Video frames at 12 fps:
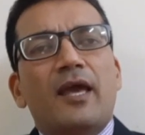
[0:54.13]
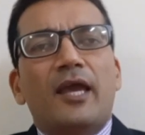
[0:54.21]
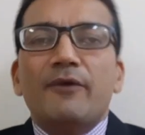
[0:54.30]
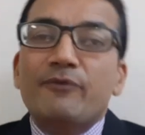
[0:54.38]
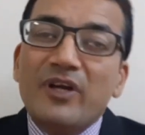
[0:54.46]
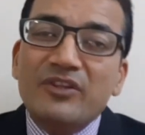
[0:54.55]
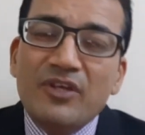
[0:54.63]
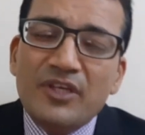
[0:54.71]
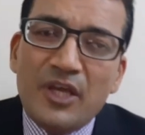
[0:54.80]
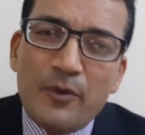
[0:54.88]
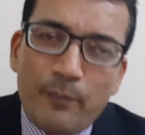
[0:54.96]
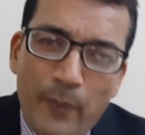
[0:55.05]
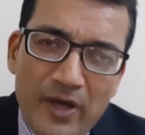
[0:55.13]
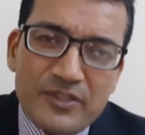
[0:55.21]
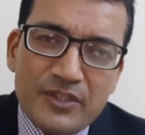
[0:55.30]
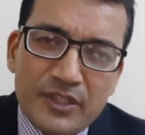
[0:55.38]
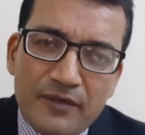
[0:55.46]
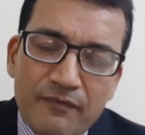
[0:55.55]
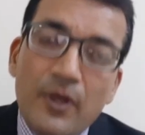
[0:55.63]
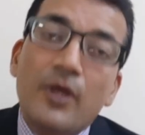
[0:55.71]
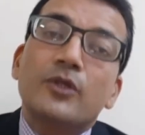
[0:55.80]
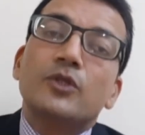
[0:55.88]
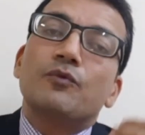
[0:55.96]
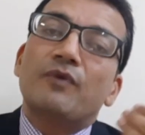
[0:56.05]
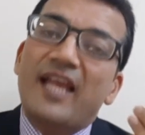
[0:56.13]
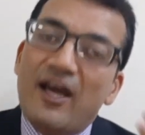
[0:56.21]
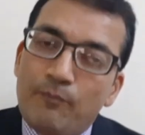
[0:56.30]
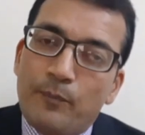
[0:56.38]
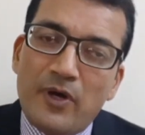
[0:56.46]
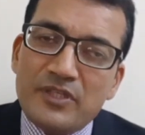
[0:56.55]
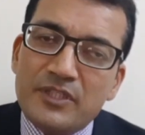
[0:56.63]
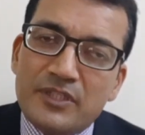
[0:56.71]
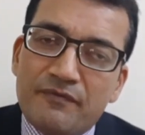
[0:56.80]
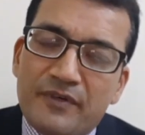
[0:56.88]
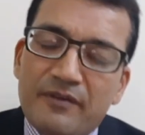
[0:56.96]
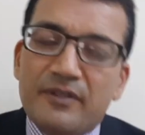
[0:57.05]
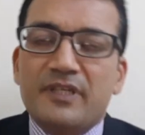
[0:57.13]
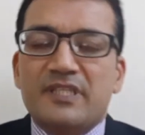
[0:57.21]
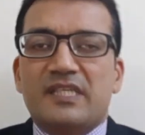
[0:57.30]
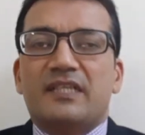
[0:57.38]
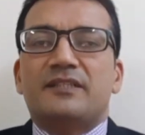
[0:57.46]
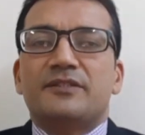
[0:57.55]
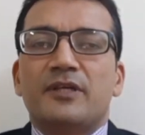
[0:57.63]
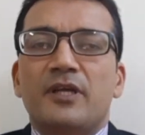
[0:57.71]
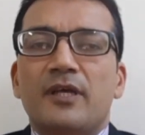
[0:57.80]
If you are thinking positive, you will have positive results.